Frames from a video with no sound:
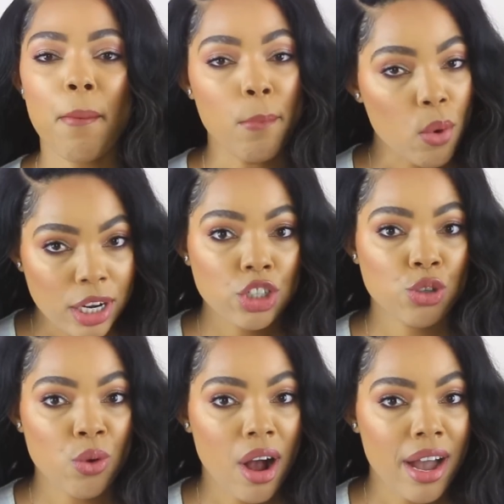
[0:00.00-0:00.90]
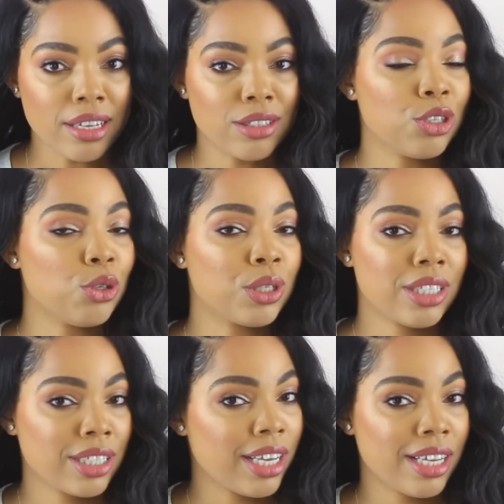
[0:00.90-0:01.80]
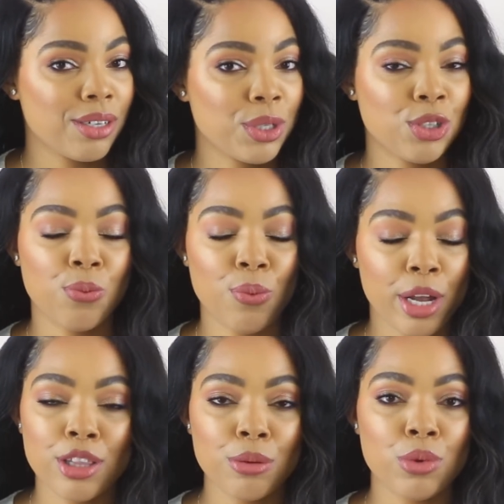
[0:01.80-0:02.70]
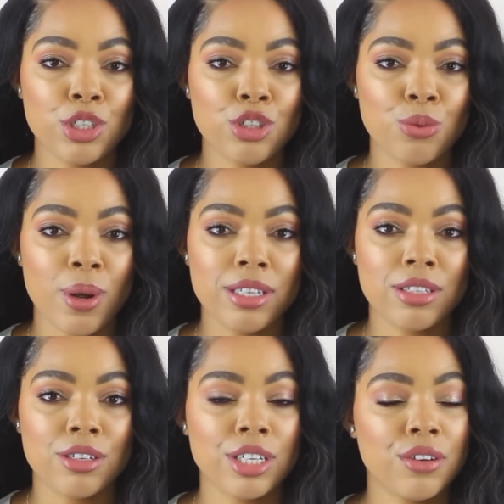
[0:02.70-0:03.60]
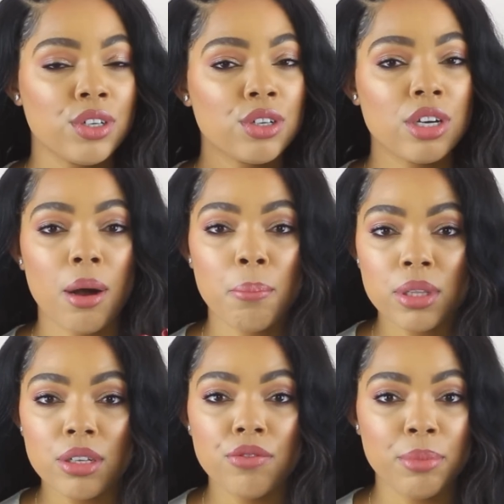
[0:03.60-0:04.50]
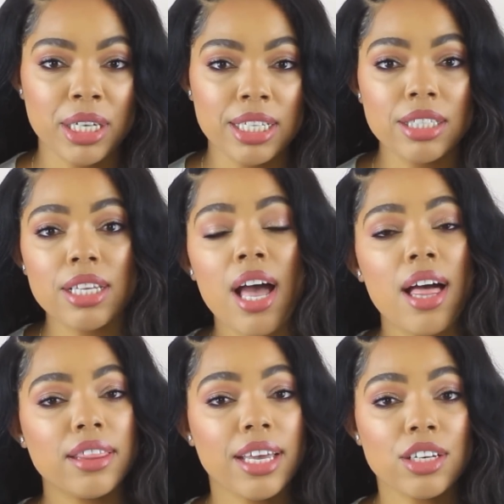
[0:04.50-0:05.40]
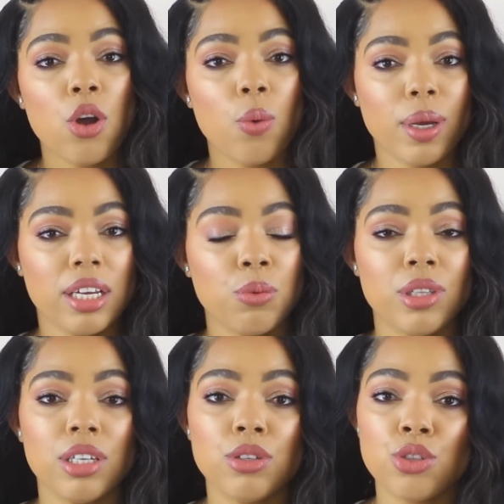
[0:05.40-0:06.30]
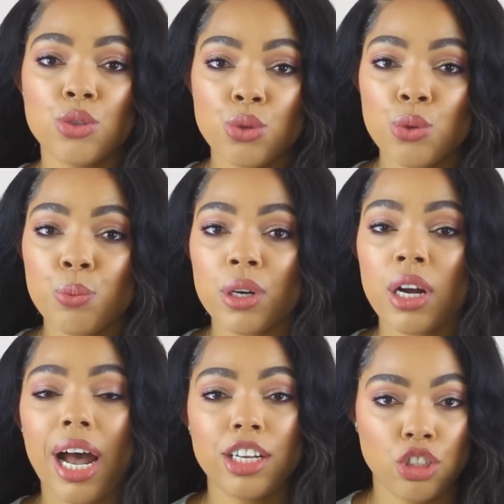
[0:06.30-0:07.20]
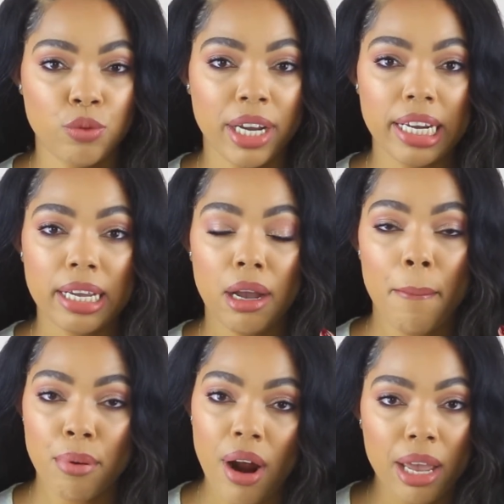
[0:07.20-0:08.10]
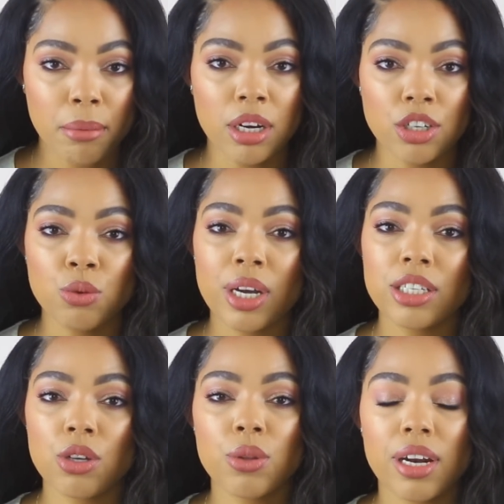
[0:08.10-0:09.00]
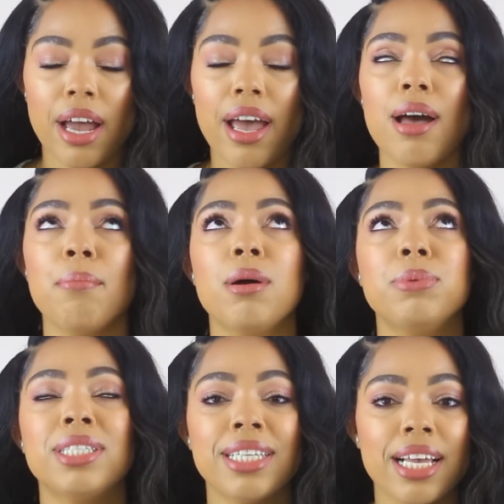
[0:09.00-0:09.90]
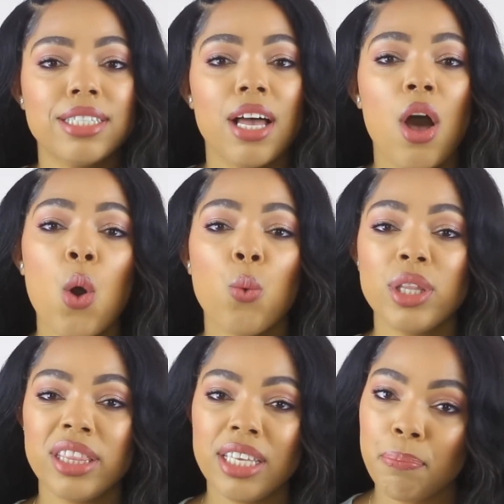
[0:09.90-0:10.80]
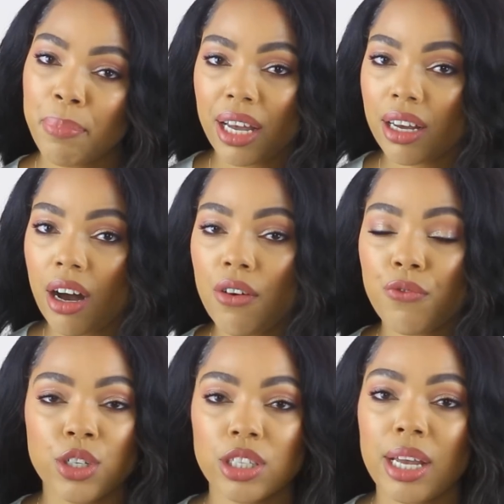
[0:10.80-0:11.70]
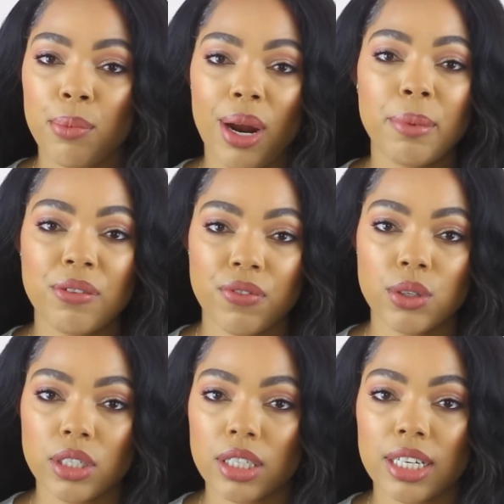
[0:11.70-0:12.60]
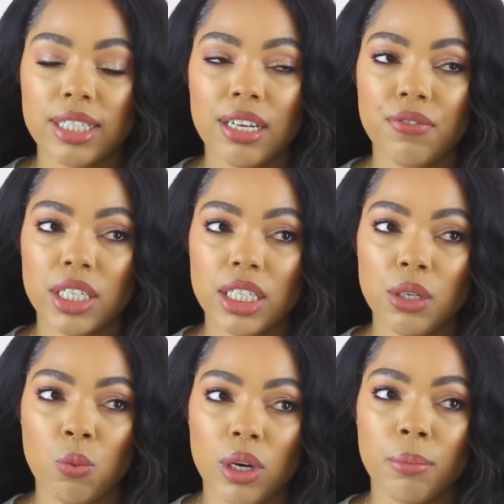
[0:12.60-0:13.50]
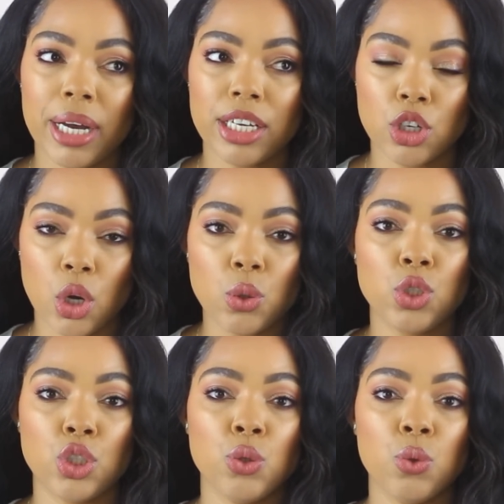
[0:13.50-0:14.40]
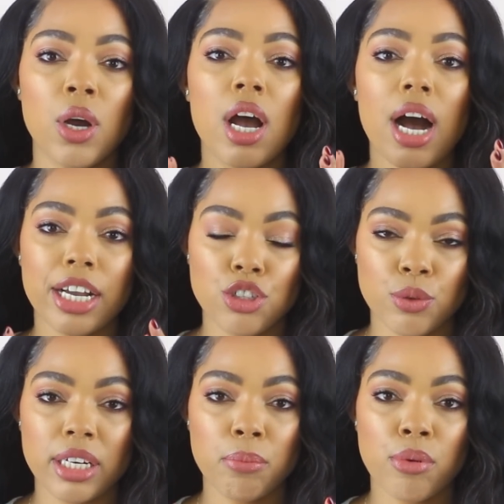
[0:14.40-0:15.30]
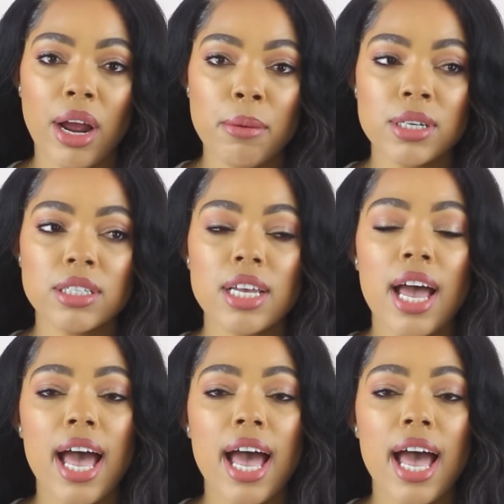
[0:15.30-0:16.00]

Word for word: Moisturize your skin with your regular moisturizer. Give it a couple of minutes then go in with a super hydrating primer. You guys know that I am obsessed with the Becca First Light Priming Filter. That is definitely one of my go-to hydrating primers.